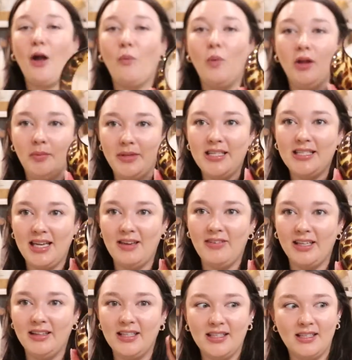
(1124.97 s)
I will be
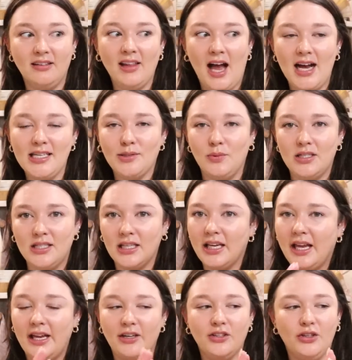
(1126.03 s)
saving this glass once the
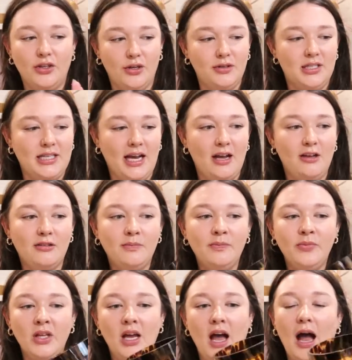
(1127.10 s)
candle goes down.
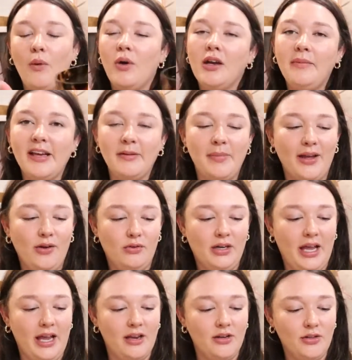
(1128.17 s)
I wanna make my own
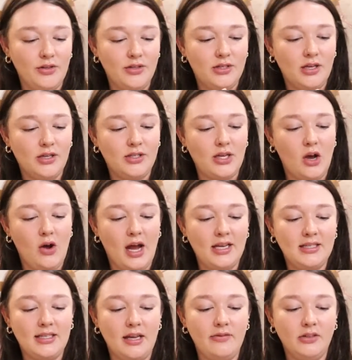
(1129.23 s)
candles, so I
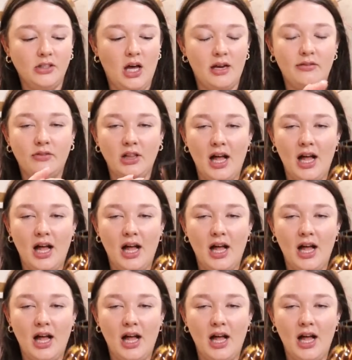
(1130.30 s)
save a lot of